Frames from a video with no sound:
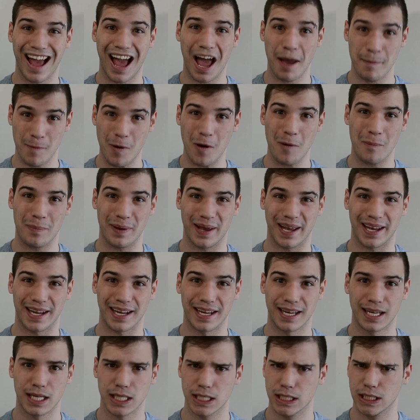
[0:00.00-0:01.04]
I'm hoping.
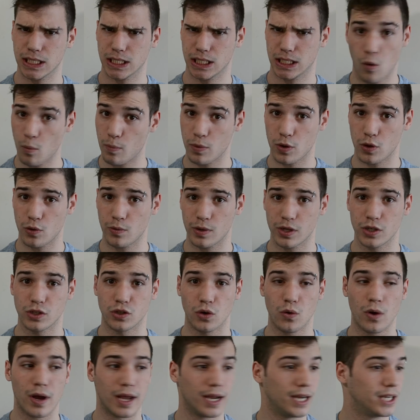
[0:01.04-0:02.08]
Hope you
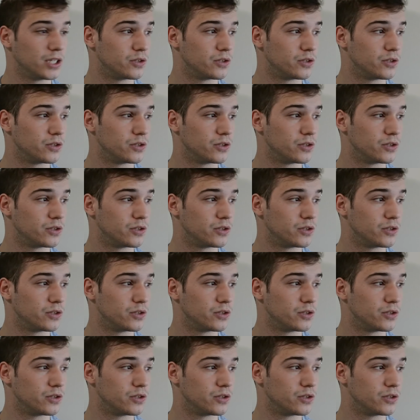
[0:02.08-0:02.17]
enjoy,